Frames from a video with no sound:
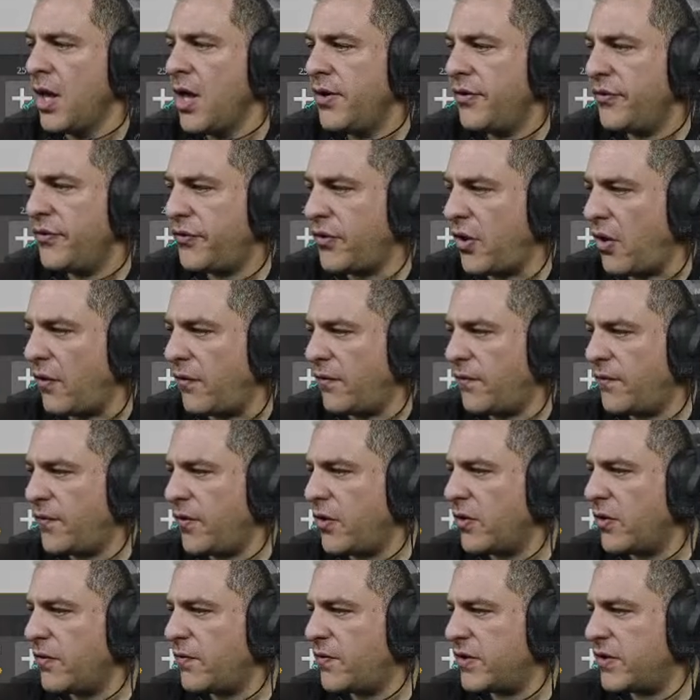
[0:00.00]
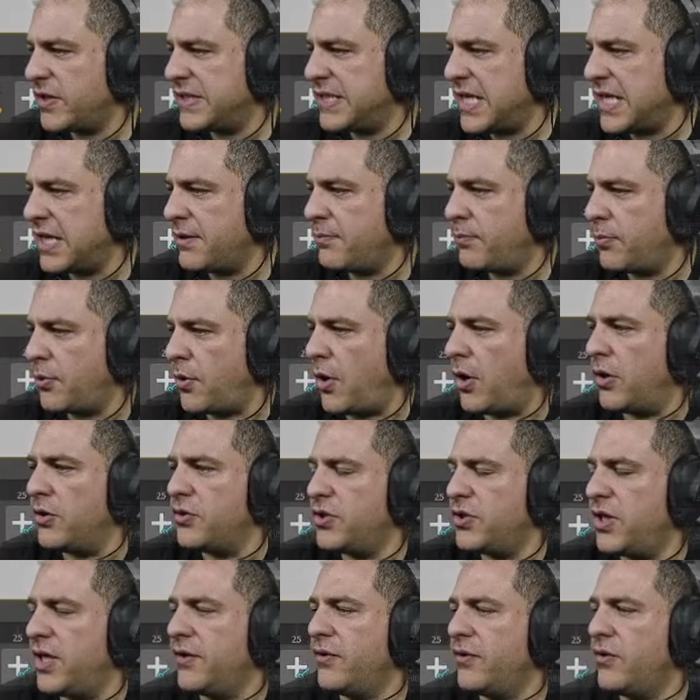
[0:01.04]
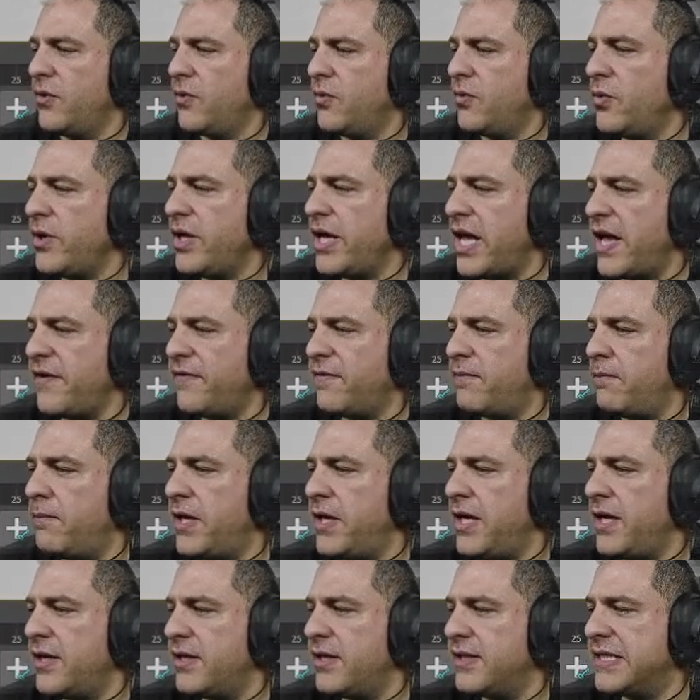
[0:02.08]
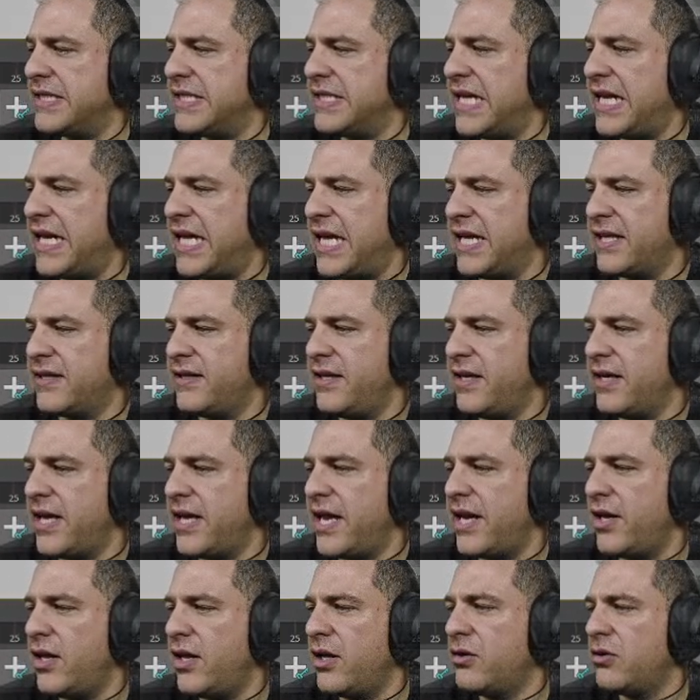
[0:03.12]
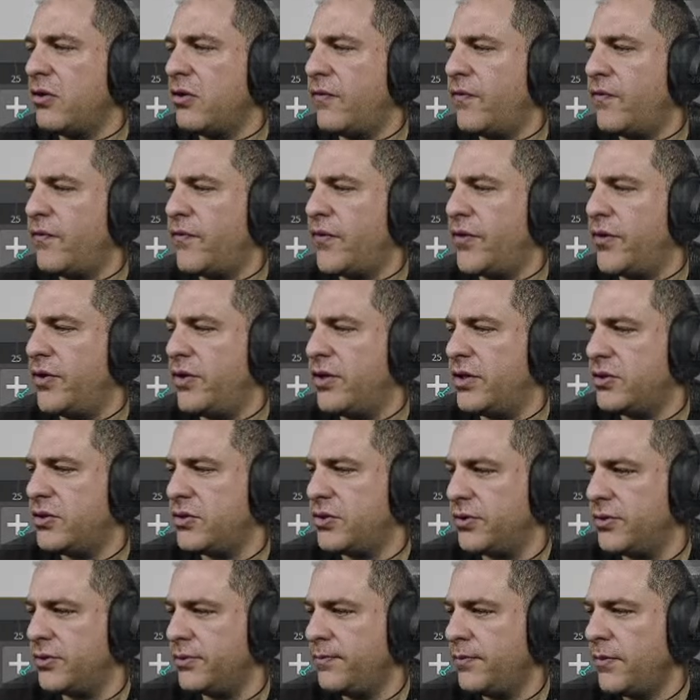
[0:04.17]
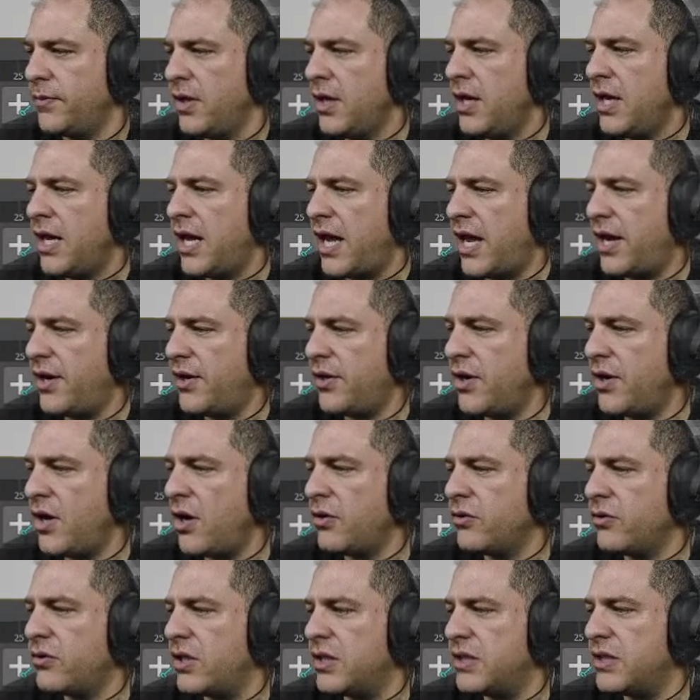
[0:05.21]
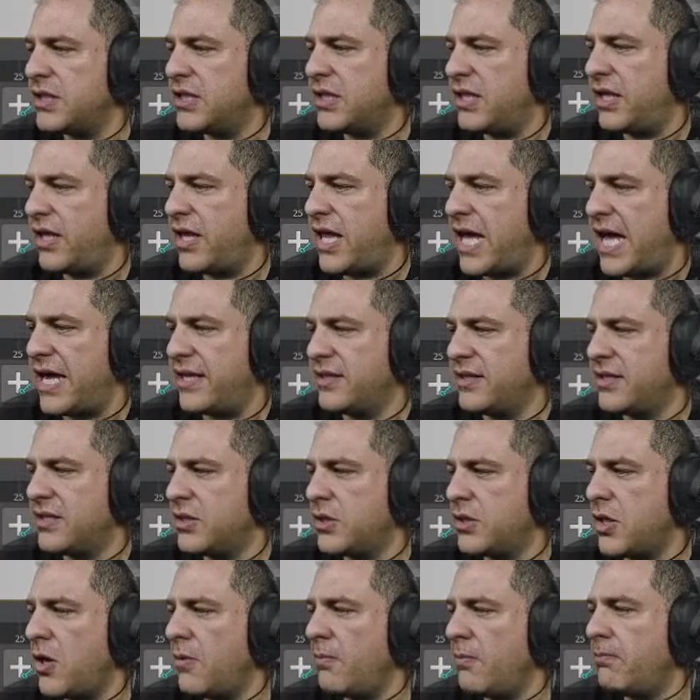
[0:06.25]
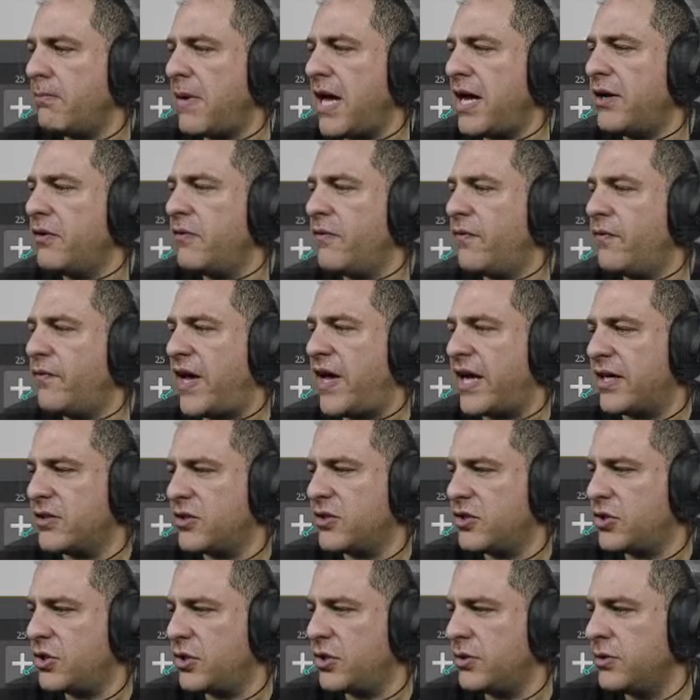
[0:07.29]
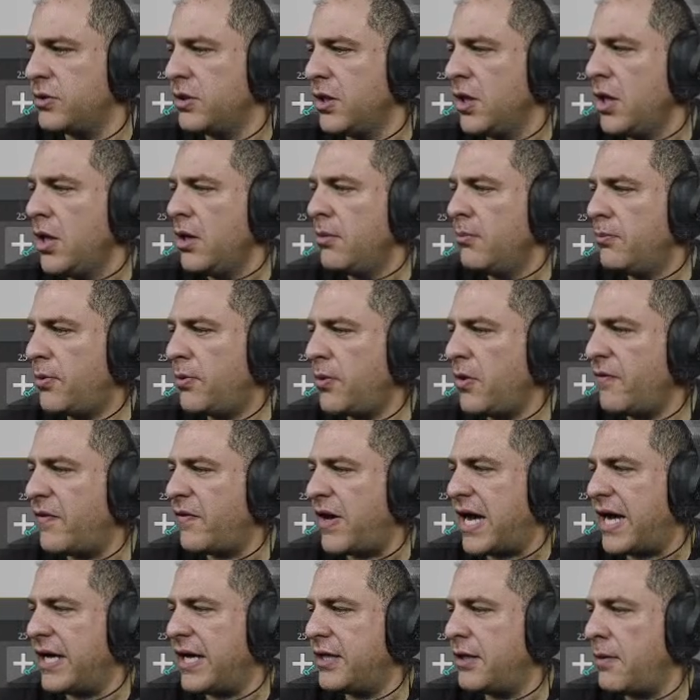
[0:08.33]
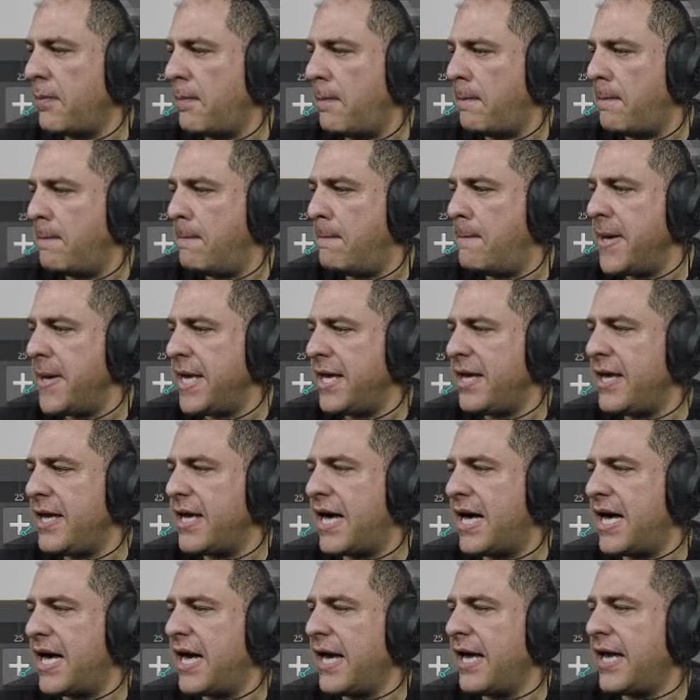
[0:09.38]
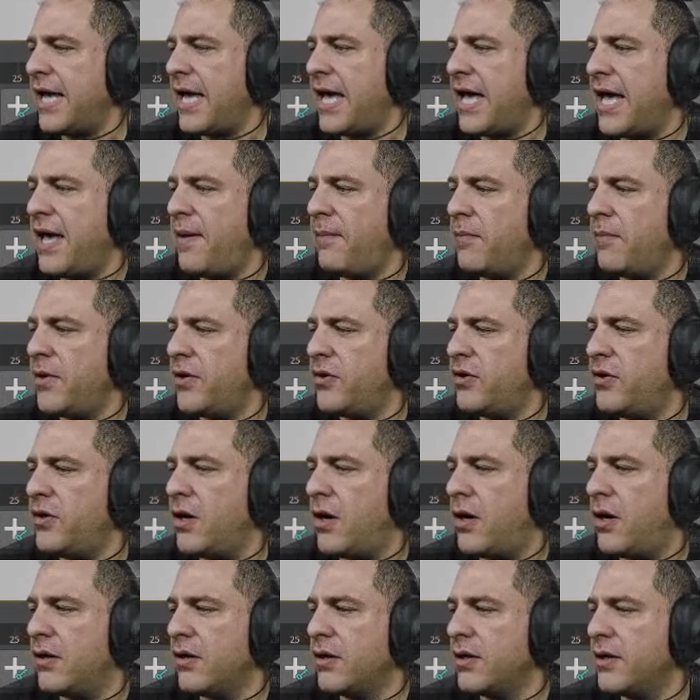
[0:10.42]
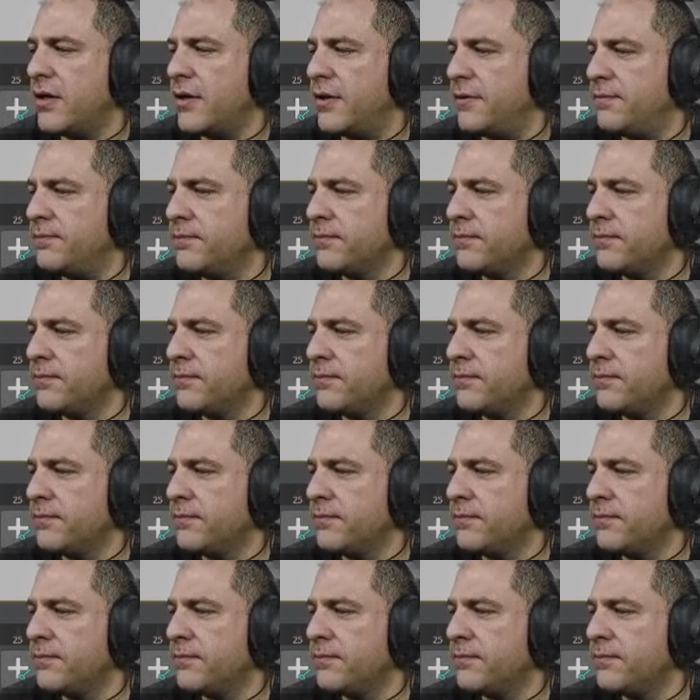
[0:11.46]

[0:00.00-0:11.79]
So for that project, we have been selecting a lot of furniture, and notice that some manufacturers provide BIM dock.